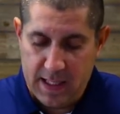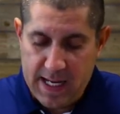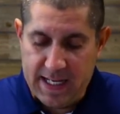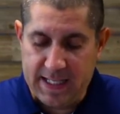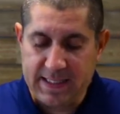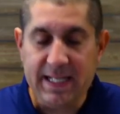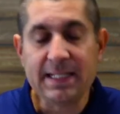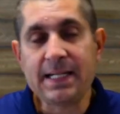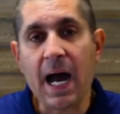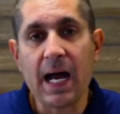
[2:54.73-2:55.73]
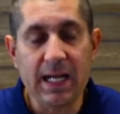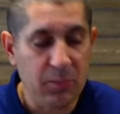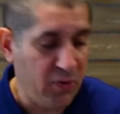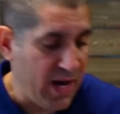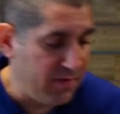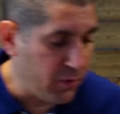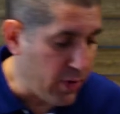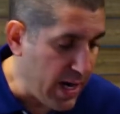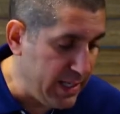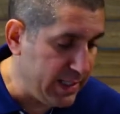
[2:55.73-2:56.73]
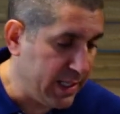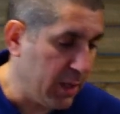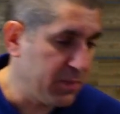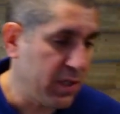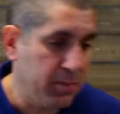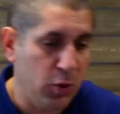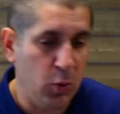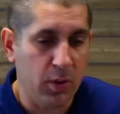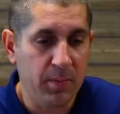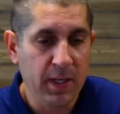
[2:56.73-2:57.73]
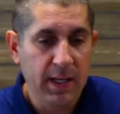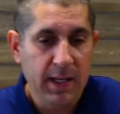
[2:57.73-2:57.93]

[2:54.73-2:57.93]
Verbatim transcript: And as he's dying, Private Ryan comes up to him,